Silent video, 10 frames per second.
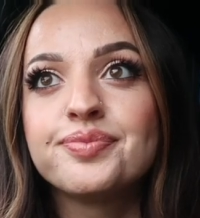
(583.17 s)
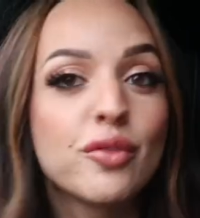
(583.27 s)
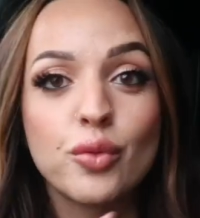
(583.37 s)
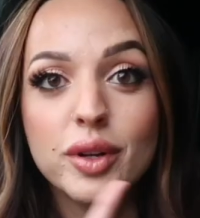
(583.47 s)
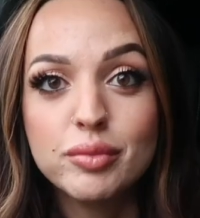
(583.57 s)
we
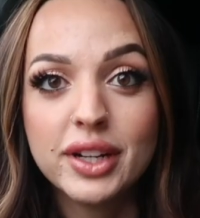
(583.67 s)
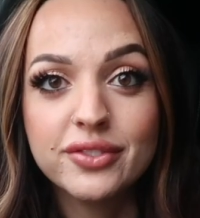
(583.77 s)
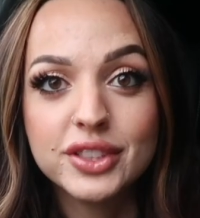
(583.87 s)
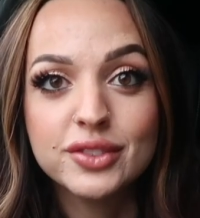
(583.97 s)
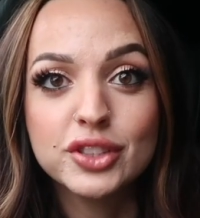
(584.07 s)
have one
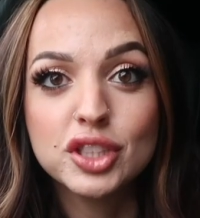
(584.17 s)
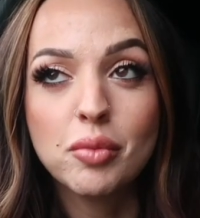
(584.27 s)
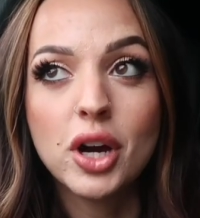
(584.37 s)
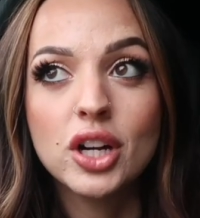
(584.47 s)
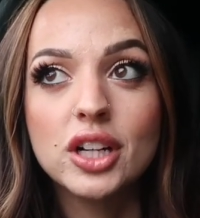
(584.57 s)
breakfast for
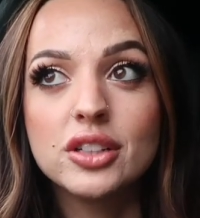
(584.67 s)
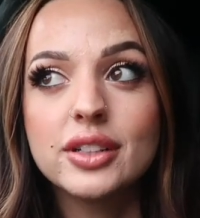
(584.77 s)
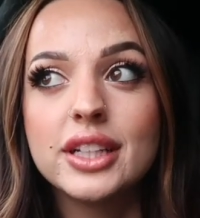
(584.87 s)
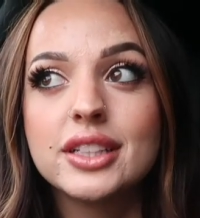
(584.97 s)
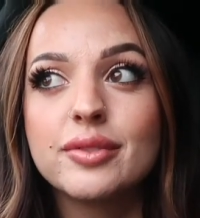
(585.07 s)

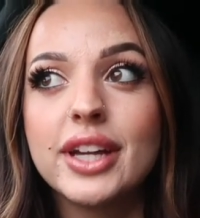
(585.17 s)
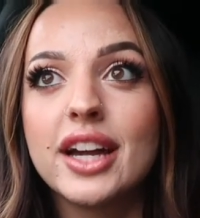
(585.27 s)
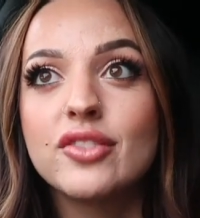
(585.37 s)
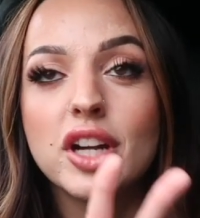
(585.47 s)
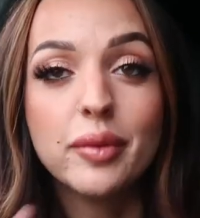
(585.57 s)
tomorrow and then we
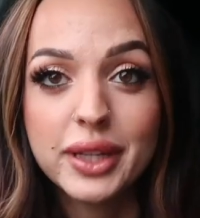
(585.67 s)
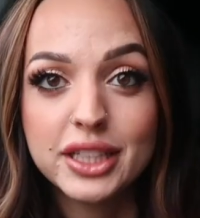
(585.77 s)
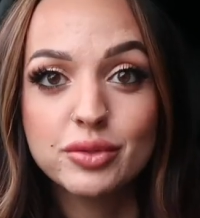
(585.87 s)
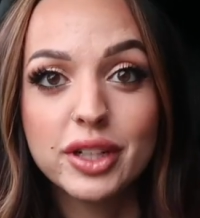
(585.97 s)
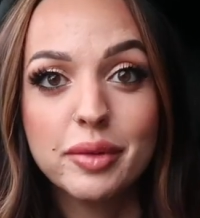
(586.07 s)
have
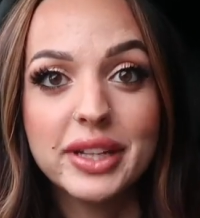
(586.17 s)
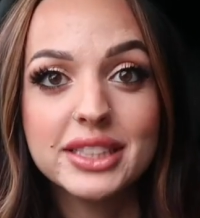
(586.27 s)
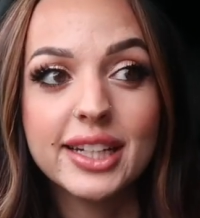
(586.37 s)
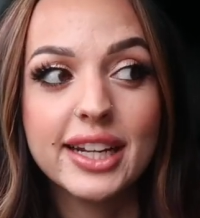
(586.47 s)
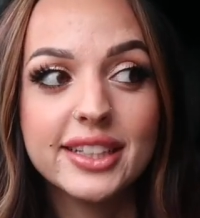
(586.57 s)
cupcakes we're gonna make
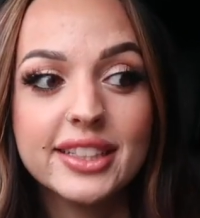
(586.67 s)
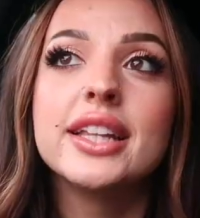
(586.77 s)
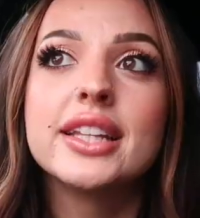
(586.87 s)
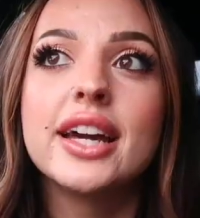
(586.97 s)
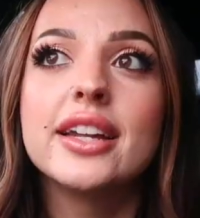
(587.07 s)
tonight
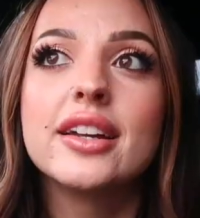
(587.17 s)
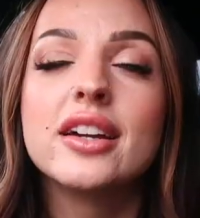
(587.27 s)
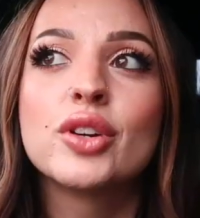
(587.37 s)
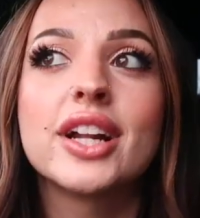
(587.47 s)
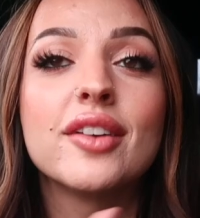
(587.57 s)
and
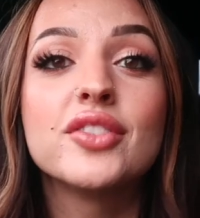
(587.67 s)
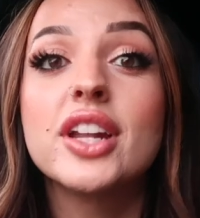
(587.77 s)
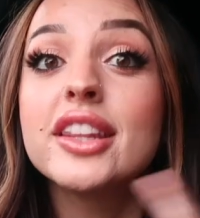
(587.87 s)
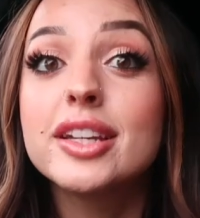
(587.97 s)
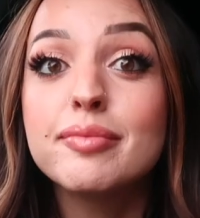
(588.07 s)
then we're gonna have
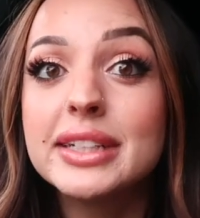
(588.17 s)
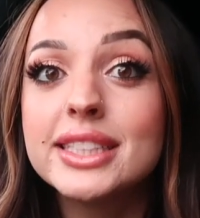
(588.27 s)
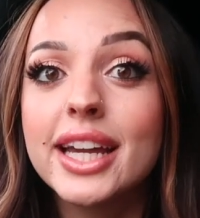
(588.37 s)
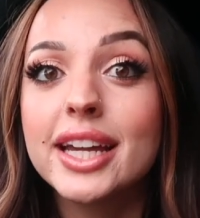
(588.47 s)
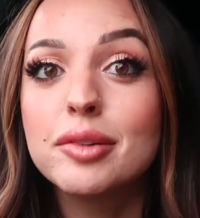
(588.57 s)
nothing
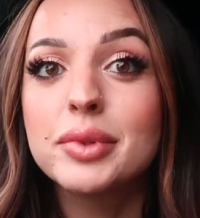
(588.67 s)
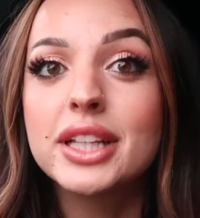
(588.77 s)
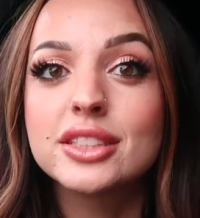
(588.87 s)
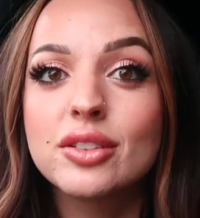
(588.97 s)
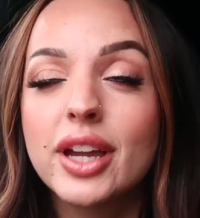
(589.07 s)
Monday, but
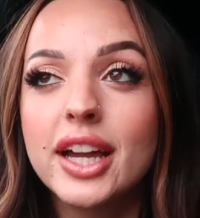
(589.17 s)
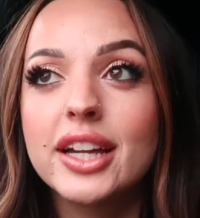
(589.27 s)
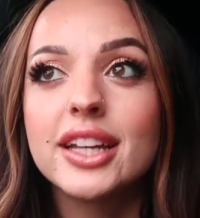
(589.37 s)
that's okay.